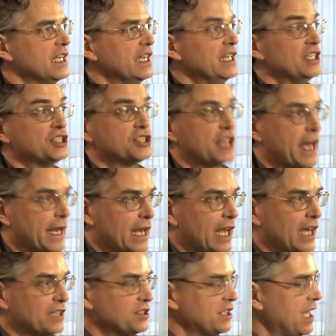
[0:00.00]
any
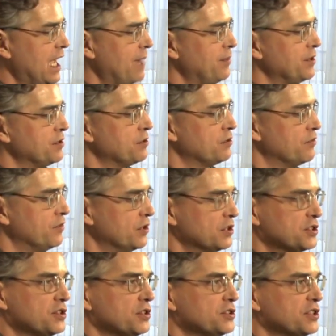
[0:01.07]
satellites that happen to
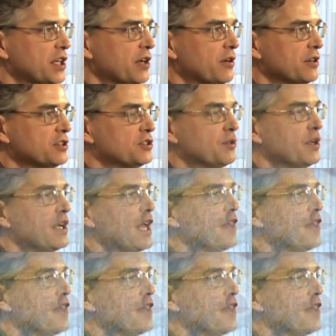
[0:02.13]
traverse those areas, or any